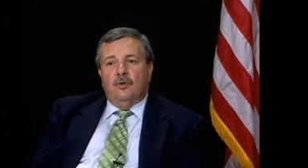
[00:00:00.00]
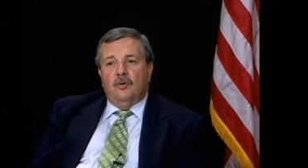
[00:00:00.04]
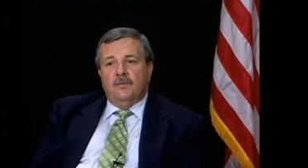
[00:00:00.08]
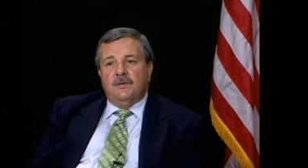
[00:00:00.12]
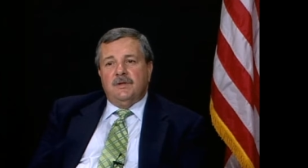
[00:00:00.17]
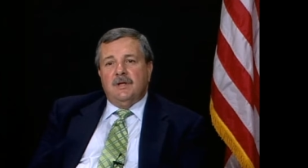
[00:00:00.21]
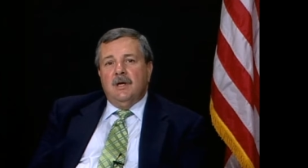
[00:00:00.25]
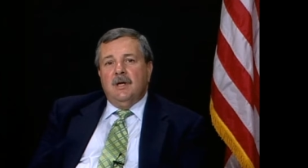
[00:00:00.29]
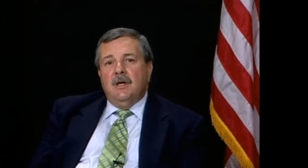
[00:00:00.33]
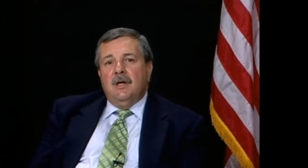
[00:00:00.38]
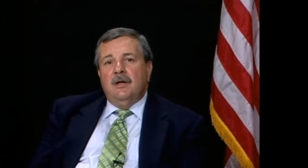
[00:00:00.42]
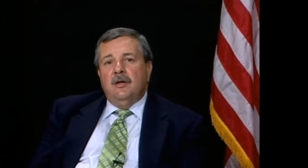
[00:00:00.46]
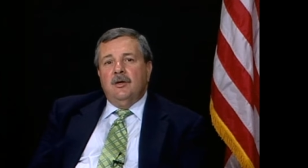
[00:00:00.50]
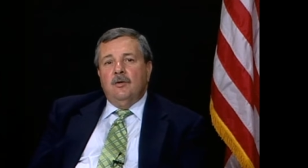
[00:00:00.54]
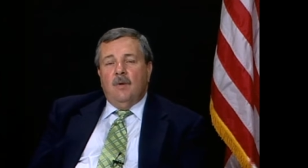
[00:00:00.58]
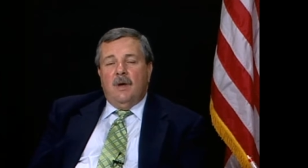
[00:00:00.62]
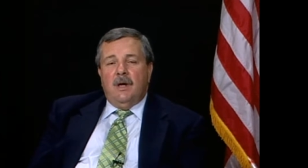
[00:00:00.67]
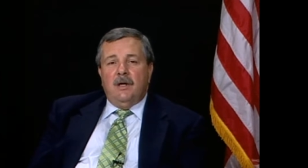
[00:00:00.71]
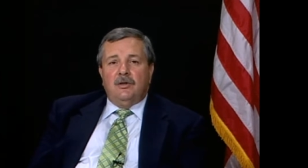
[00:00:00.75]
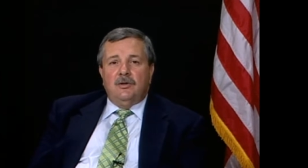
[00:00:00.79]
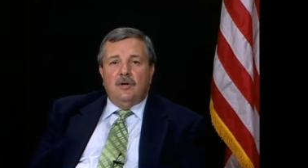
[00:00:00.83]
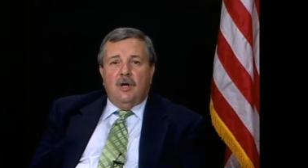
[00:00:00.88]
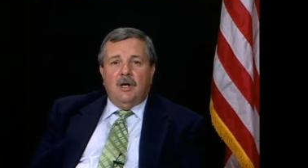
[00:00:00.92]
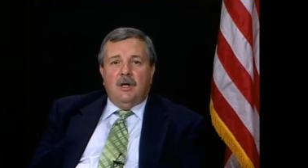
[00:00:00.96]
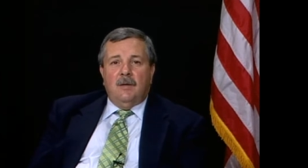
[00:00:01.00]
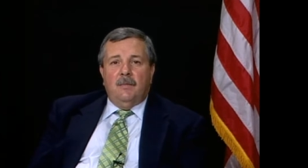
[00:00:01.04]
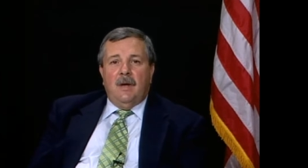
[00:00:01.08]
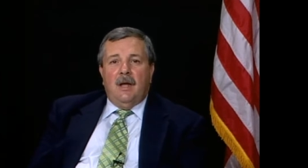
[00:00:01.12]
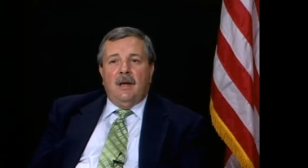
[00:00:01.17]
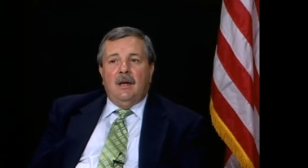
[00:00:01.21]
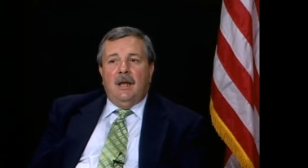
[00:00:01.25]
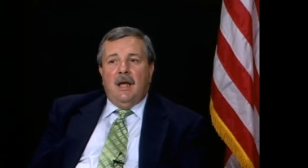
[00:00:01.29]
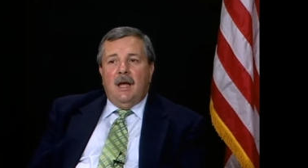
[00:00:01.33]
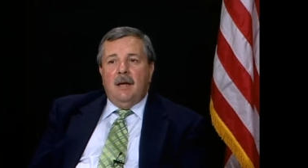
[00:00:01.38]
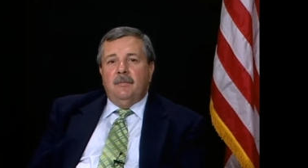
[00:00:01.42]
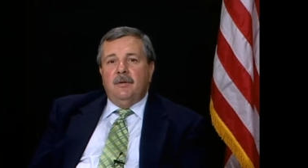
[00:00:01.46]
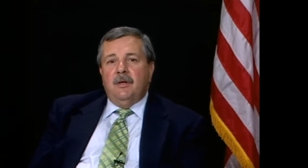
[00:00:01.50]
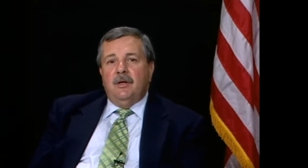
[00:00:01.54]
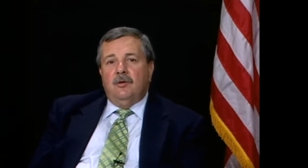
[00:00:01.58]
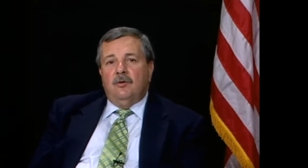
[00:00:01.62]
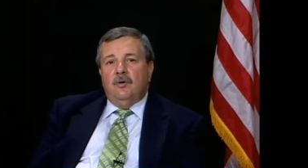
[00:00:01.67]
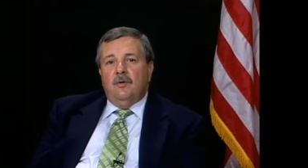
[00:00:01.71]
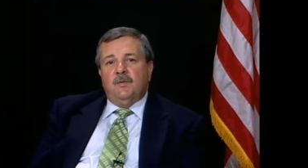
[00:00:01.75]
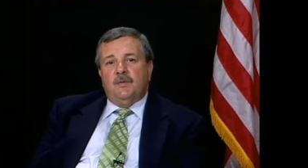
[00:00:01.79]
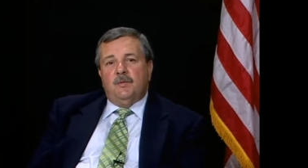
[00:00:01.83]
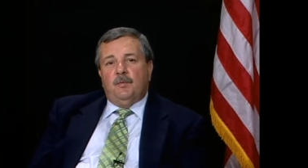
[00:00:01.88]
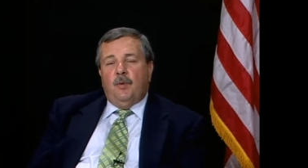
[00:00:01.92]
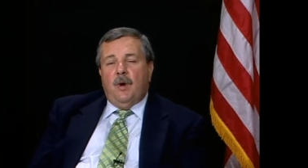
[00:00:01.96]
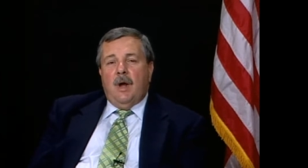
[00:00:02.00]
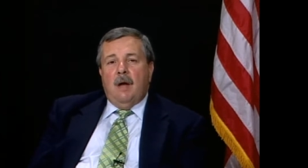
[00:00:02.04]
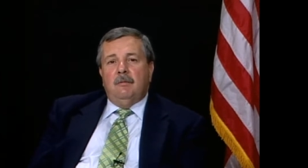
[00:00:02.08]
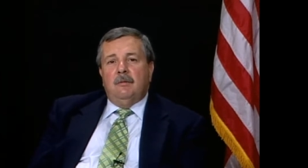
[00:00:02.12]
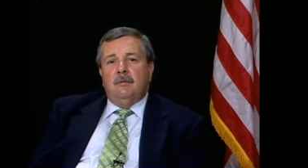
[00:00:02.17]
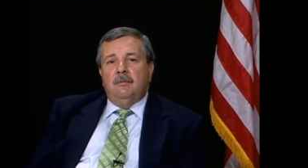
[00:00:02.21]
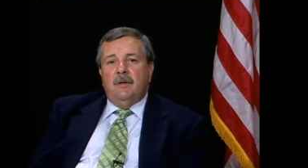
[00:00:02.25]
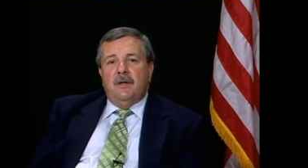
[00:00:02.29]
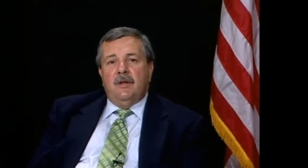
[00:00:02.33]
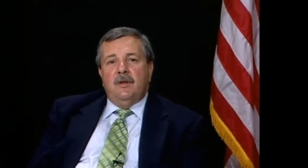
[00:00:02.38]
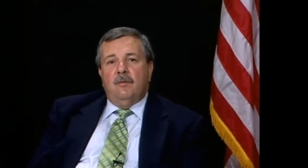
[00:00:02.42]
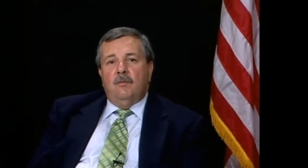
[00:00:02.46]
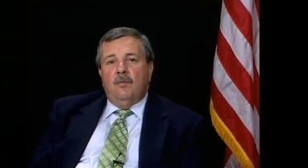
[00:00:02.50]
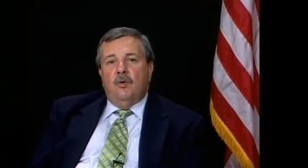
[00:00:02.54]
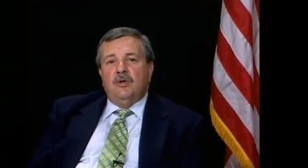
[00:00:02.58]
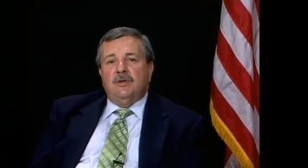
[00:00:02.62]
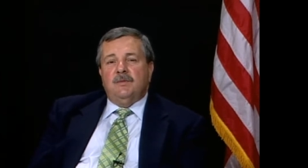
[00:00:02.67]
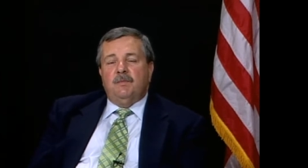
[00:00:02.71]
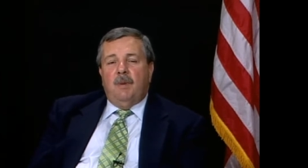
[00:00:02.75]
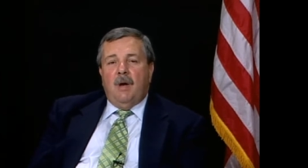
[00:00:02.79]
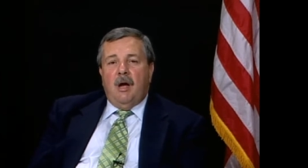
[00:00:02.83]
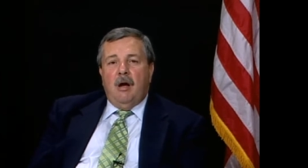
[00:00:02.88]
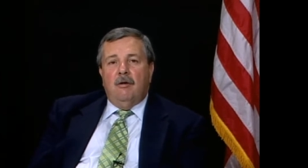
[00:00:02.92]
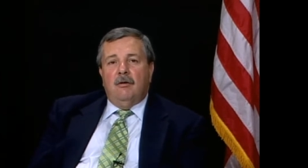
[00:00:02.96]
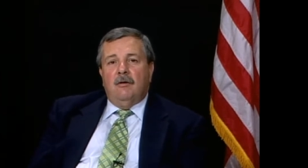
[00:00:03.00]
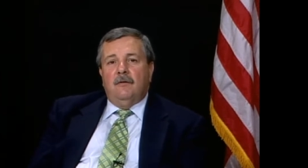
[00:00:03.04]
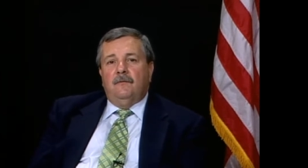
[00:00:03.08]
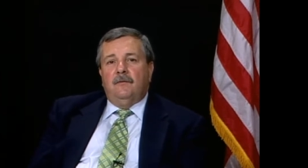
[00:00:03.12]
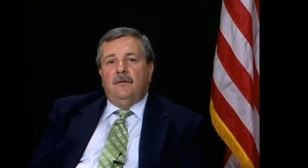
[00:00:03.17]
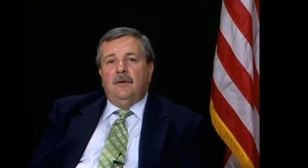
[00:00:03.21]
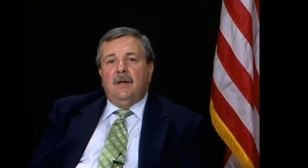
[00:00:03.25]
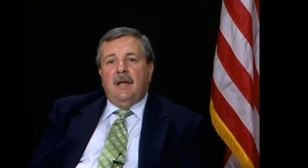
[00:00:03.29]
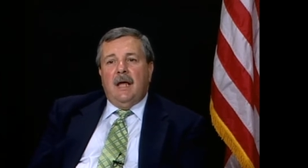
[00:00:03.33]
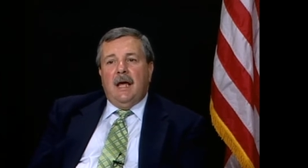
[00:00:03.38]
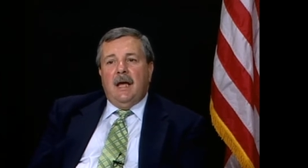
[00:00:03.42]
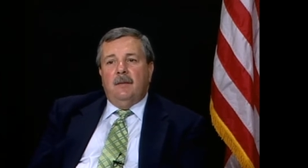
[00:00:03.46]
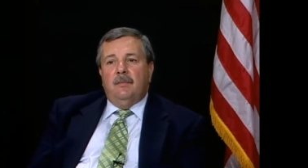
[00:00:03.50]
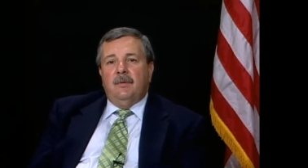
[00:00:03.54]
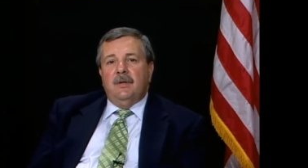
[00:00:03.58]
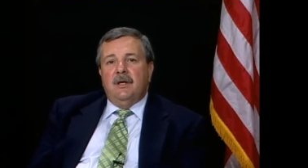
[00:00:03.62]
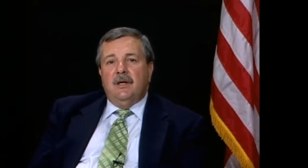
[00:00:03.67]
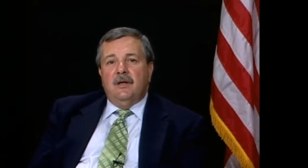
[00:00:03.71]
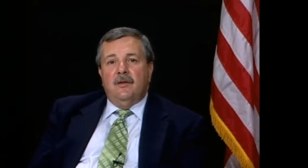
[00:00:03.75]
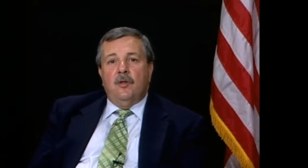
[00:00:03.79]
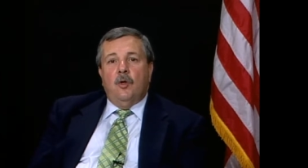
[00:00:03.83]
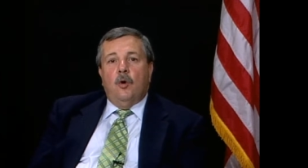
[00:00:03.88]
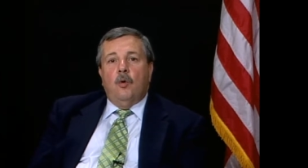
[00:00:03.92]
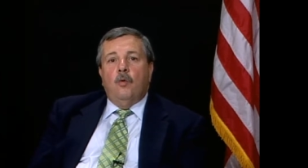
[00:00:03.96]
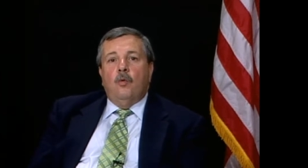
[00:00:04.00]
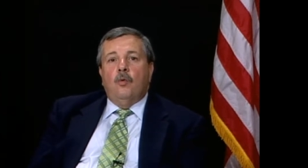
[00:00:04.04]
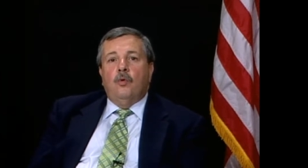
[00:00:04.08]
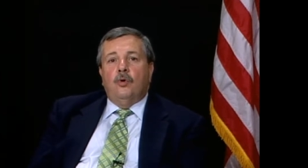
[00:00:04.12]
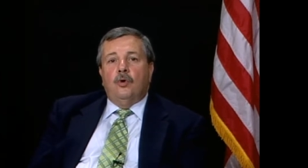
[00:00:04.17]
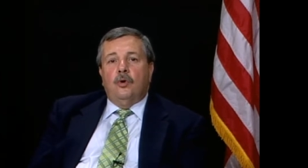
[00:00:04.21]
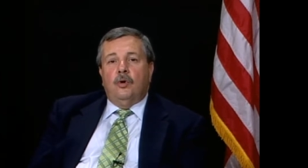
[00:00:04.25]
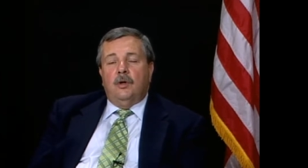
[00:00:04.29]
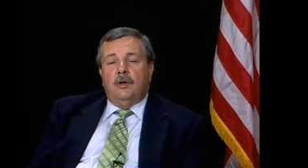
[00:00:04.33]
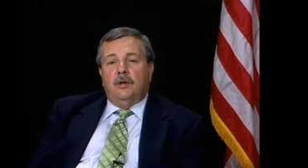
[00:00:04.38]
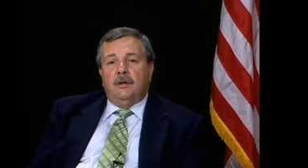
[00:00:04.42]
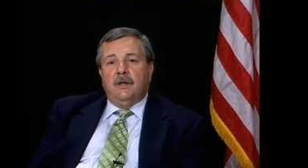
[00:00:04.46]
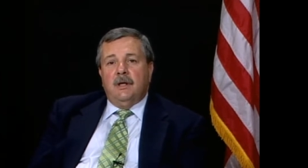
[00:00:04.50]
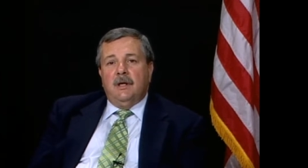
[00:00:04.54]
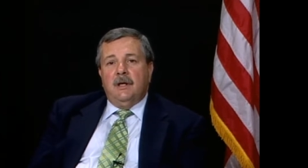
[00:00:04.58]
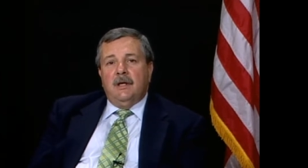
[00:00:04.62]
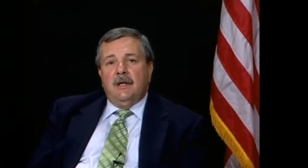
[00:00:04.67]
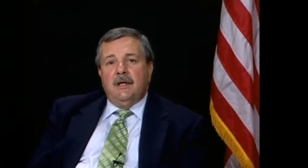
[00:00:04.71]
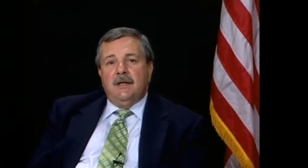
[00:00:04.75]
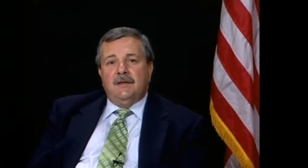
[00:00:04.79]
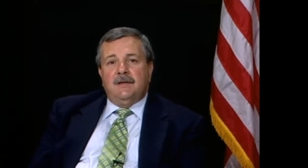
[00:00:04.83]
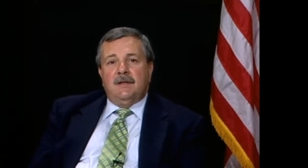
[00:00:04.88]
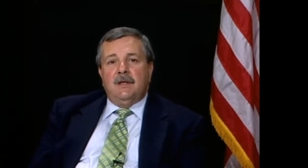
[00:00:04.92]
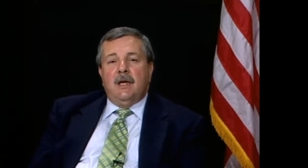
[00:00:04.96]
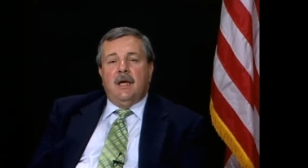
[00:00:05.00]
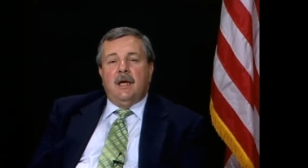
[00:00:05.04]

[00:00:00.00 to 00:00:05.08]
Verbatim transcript: groups. You want to talk about lobbying groups? Probably the most powerful lobby in the world is